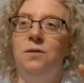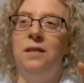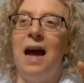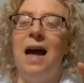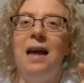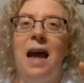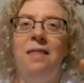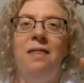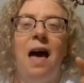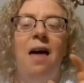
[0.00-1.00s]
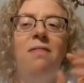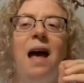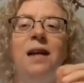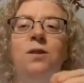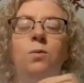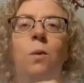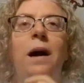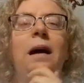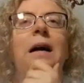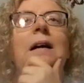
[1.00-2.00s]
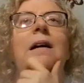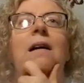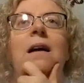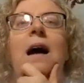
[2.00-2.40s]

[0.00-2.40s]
that and and that's where